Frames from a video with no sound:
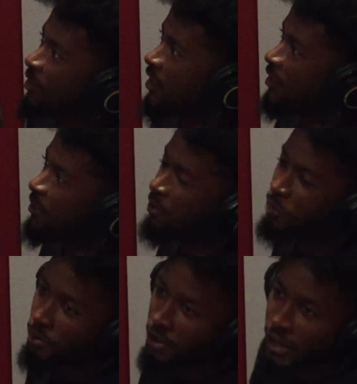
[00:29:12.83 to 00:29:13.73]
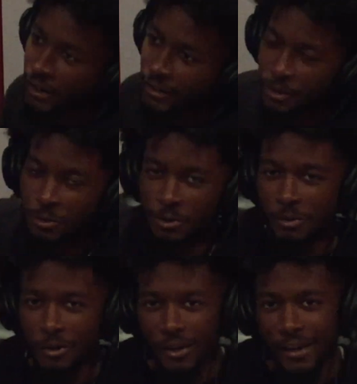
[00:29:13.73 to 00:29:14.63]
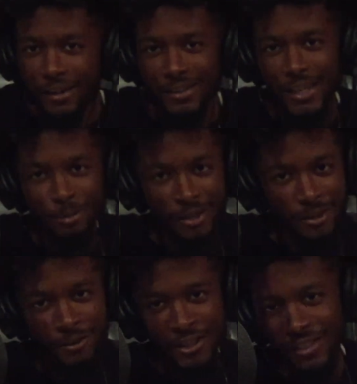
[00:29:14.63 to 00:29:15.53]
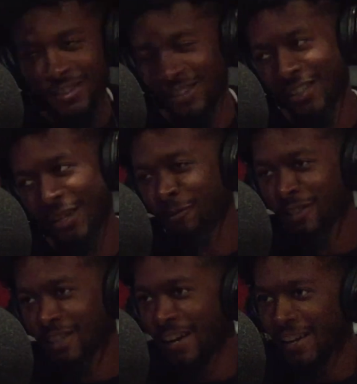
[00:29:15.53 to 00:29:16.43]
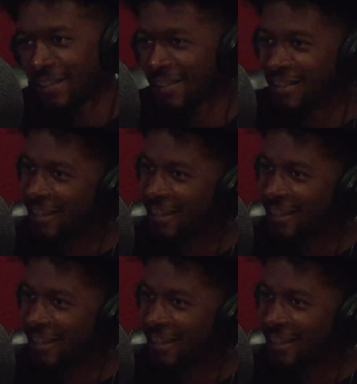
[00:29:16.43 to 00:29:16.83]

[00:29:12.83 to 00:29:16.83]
hell, you gonna get all type of different different sides